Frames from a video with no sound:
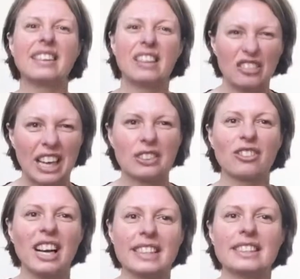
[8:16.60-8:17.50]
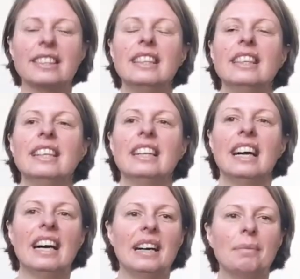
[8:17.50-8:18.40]
not that great
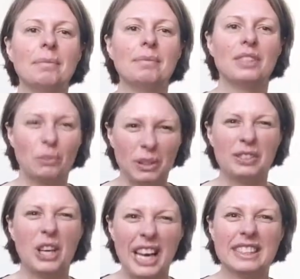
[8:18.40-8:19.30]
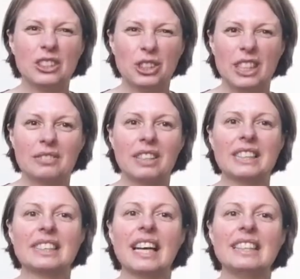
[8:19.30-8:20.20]
with your energy and
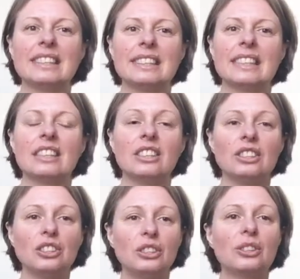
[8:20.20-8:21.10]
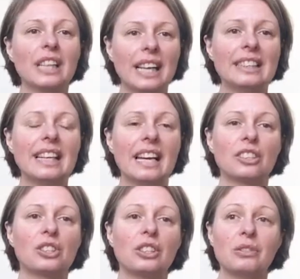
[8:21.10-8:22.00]
vitality, you can
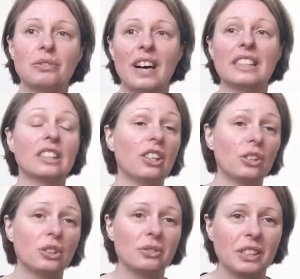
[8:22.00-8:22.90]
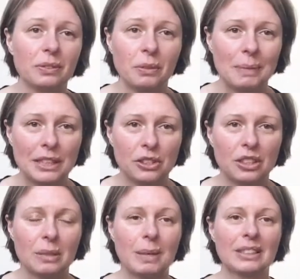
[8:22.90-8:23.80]
actually find a lot of
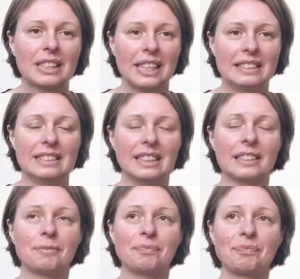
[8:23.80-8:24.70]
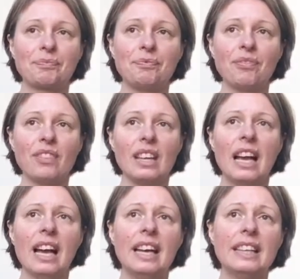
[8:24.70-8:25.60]
information about cleansing.
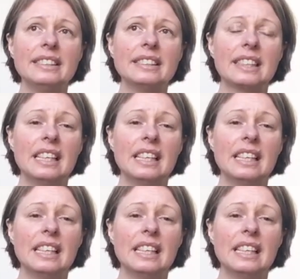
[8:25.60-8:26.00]
And